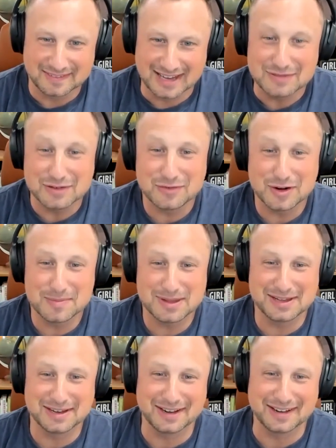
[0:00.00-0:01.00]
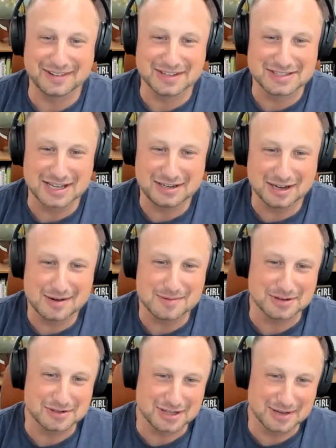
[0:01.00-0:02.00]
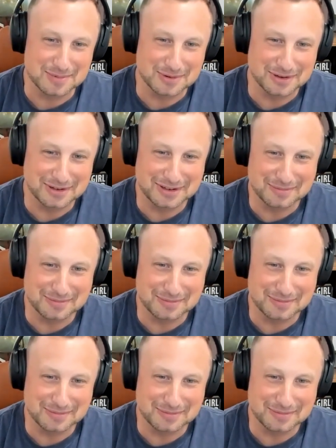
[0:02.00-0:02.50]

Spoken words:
Even from the stadiometer standpoint,